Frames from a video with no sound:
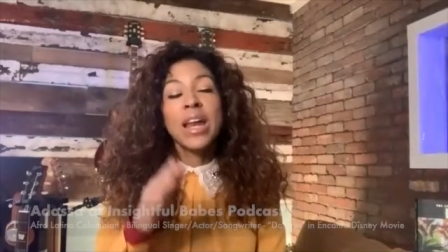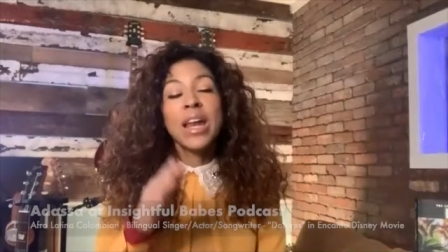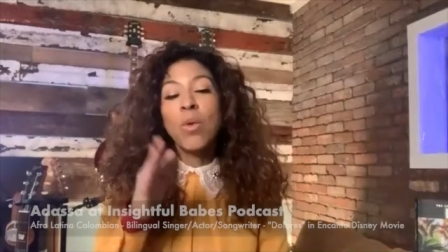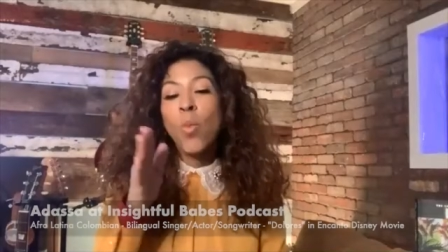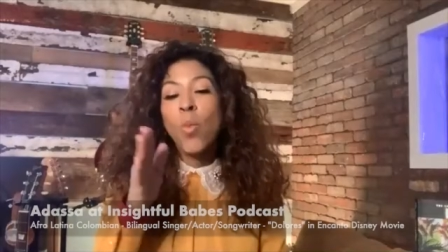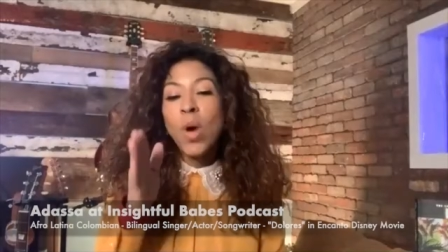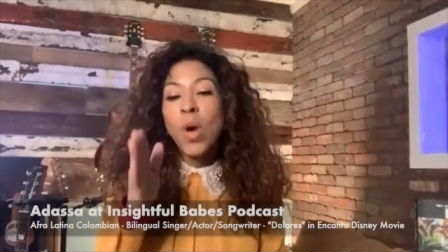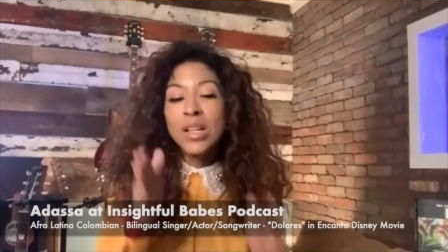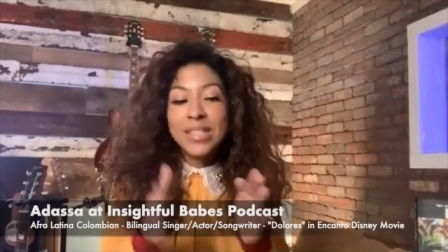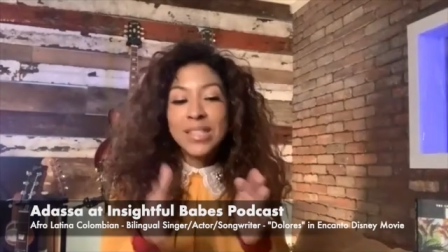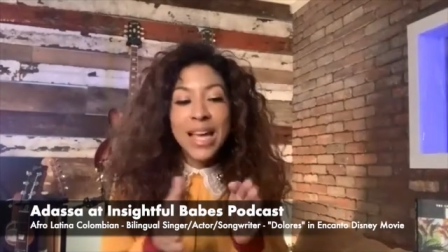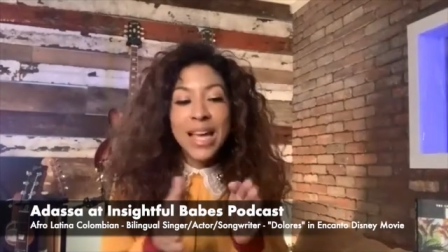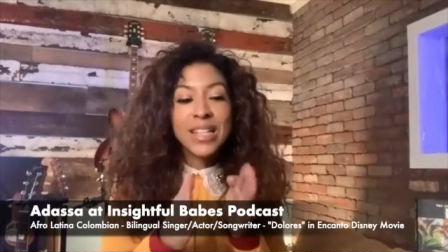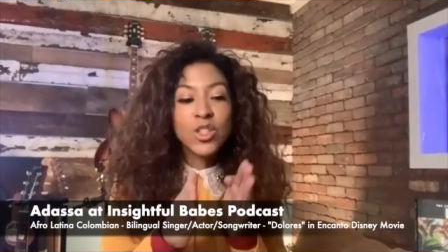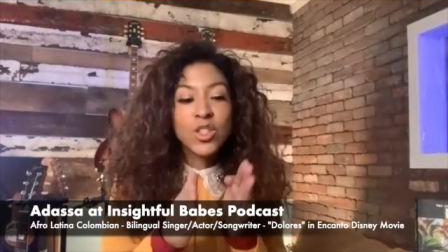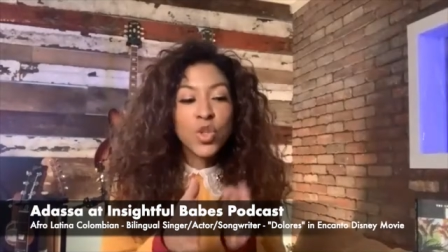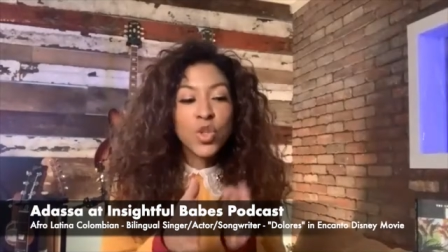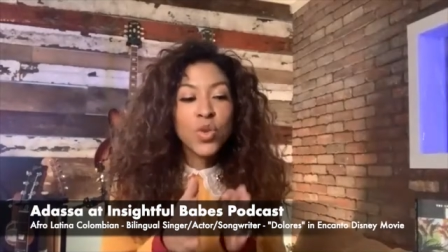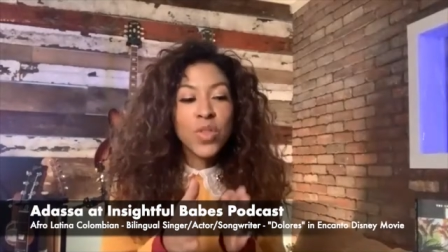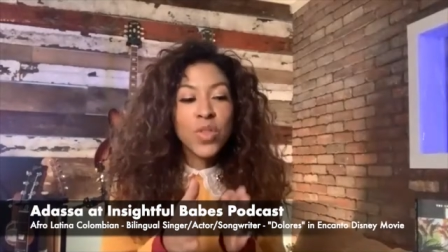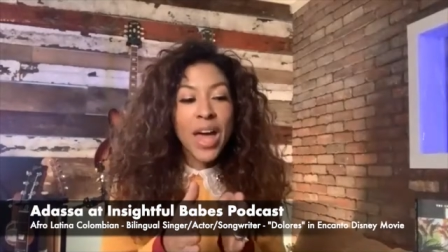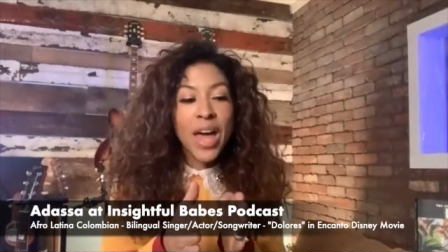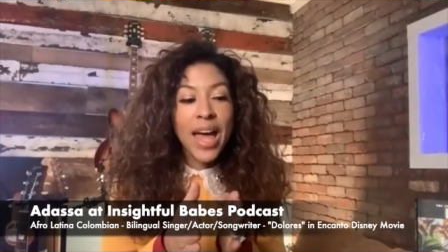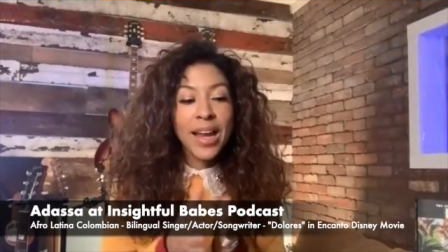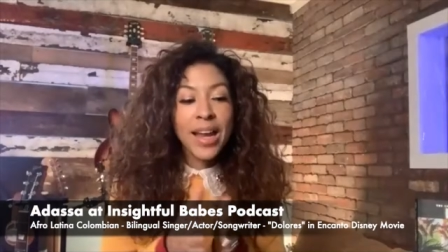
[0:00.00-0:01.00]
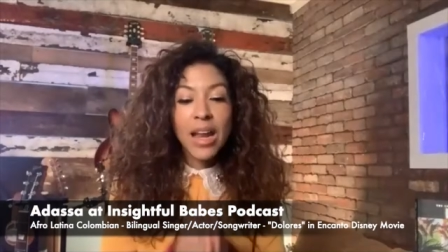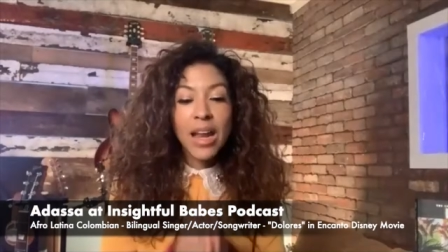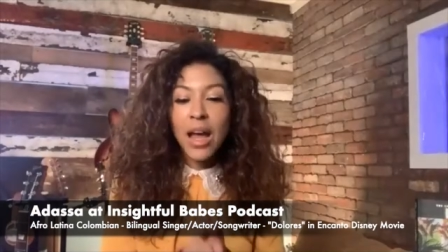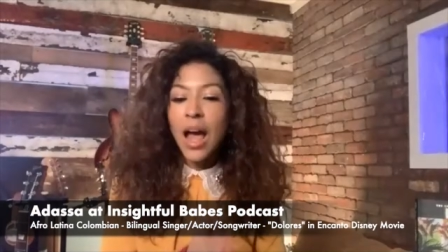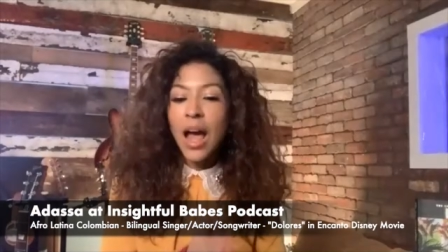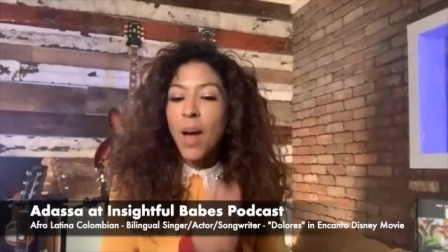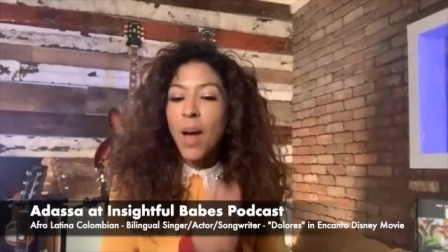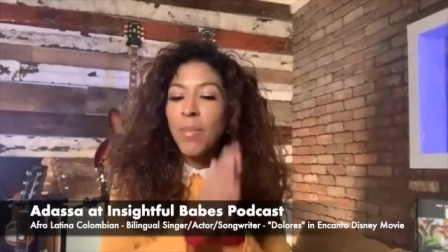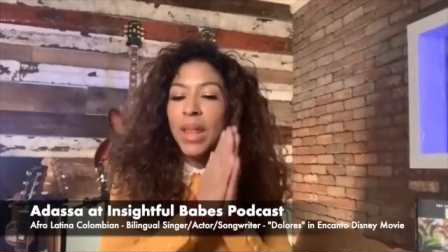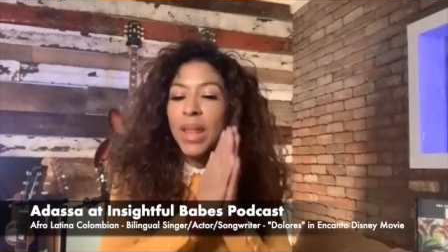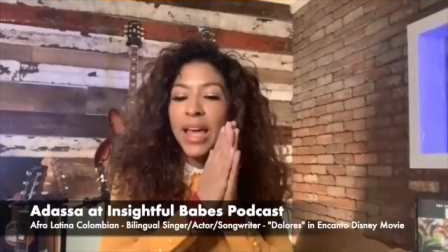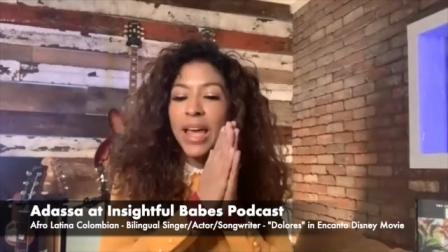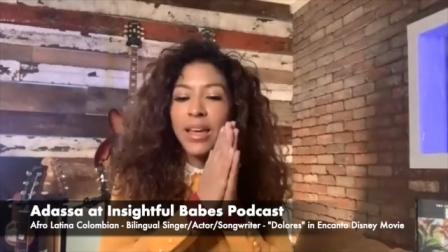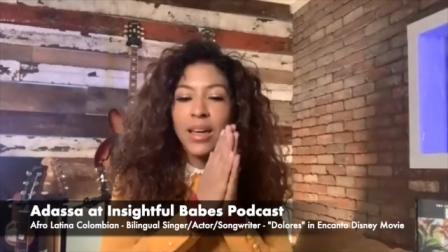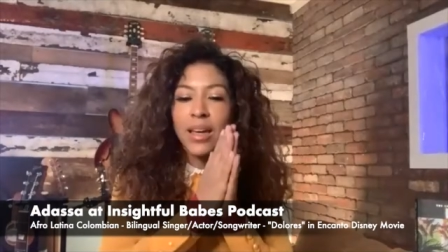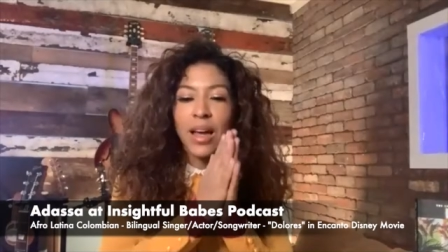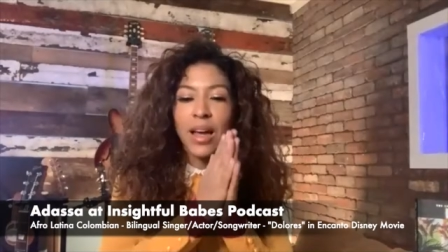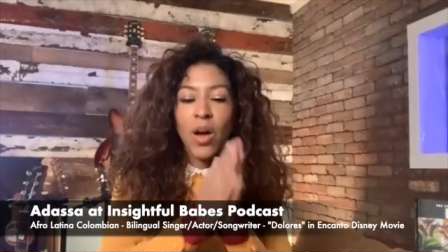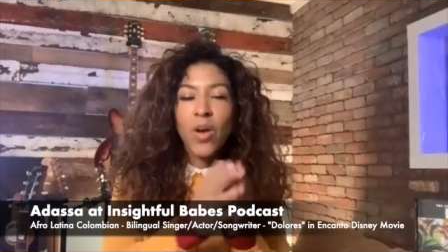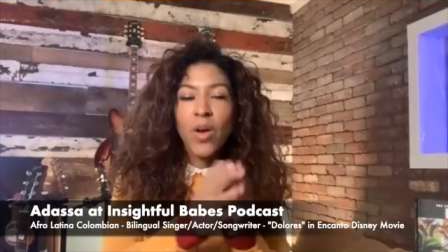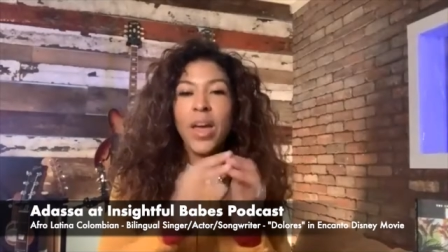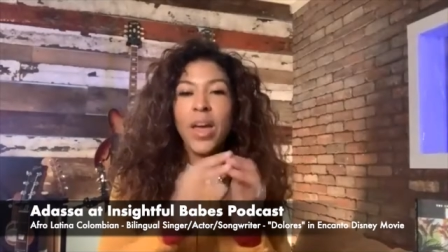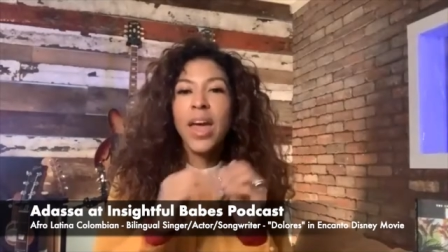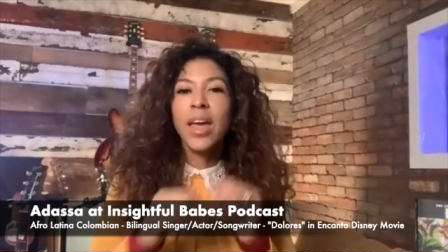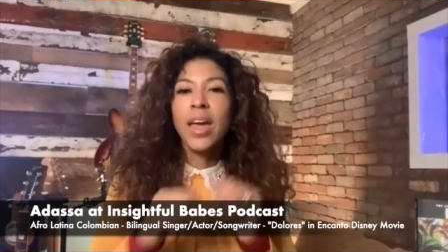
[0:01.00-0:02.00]
once I do that, I'm like,
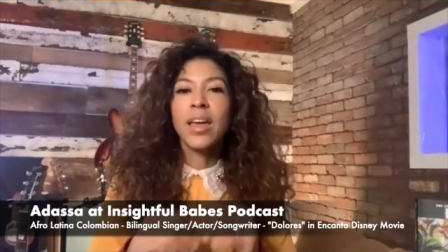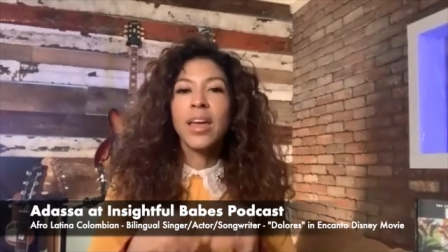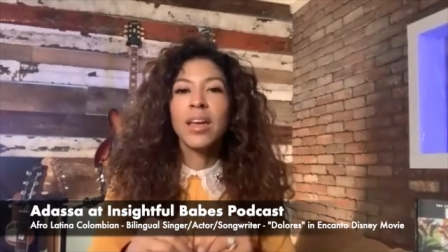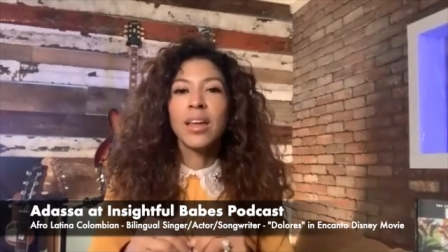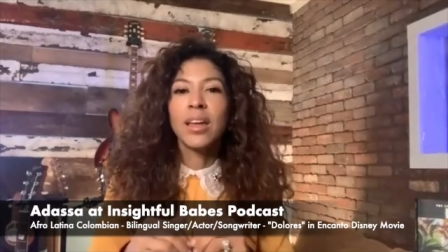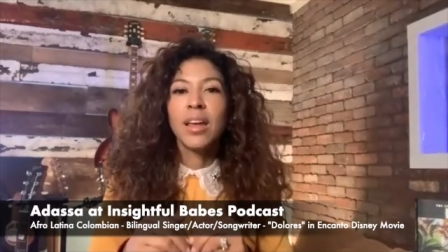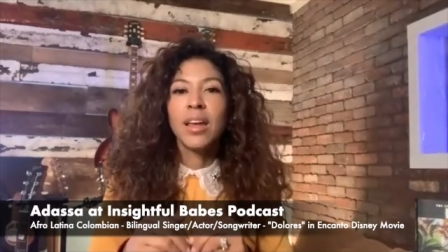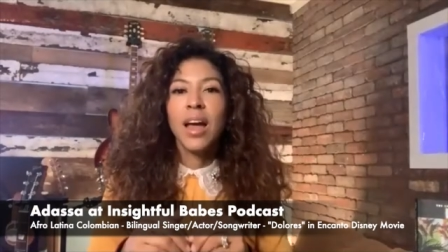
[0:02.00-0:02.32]
okay,